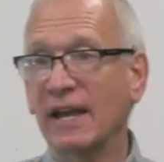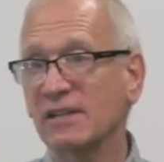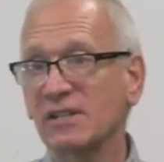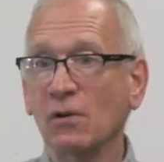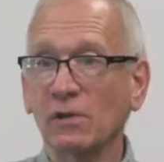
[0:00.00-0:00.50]

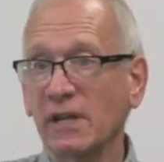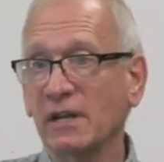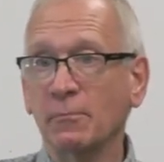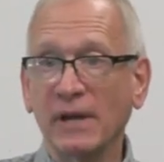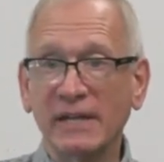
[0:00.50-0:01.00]

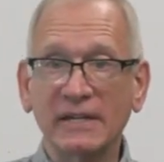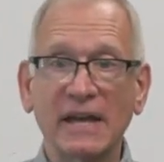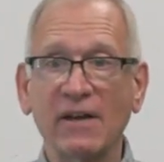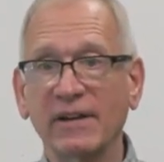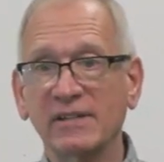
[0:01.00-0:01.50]
anxiolytic, breaking
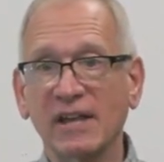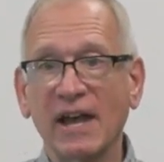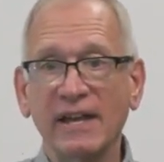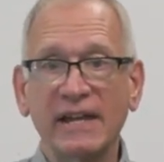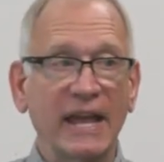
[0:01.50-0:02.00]
down
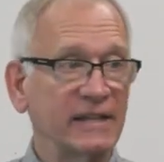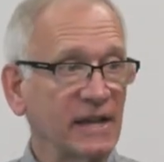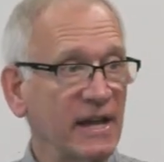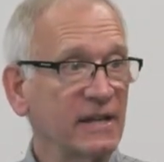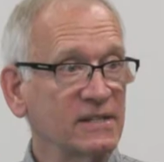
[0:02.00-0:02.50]
anxiety,
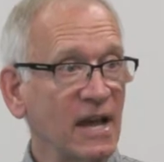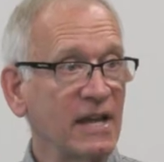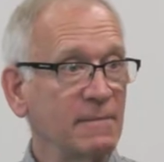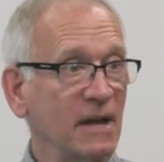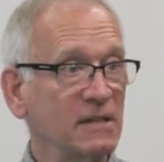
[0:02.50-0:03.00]

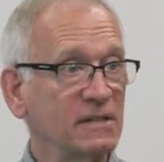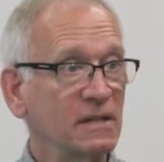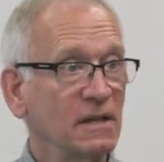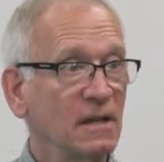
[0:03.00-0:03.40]
anti-anxiety meds.